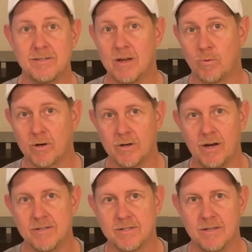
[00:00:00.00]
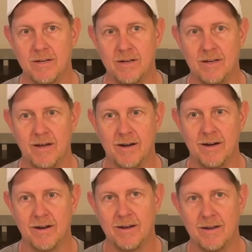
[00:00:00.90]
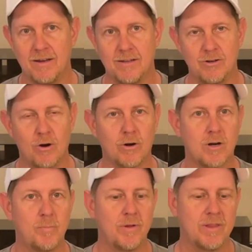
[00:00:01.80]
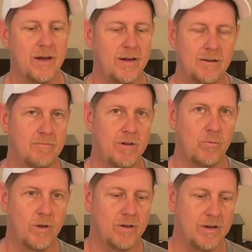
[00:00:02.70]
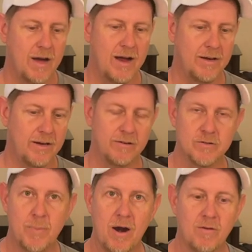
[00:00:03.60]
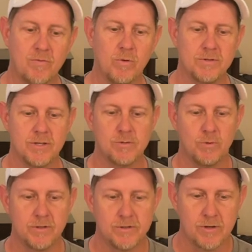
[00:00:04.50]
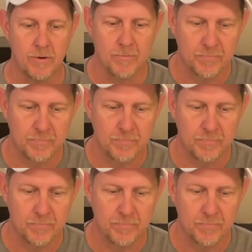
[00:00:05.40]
They work nice in the dark, but they're really not near as powerful as this one. So